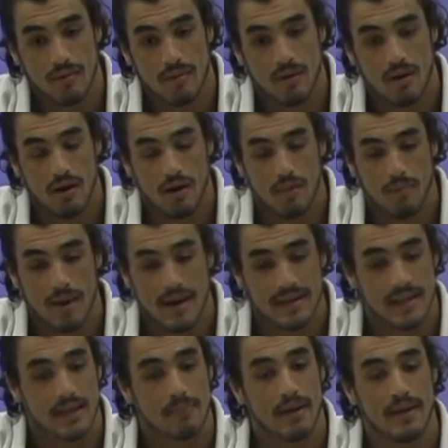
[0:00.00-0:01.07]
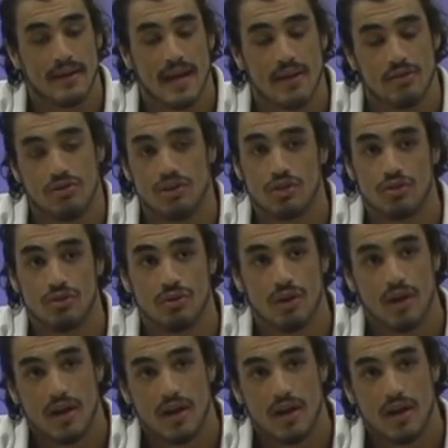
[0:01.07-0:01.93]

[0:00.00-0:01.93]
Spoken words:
I think my dad's jiu-jitsu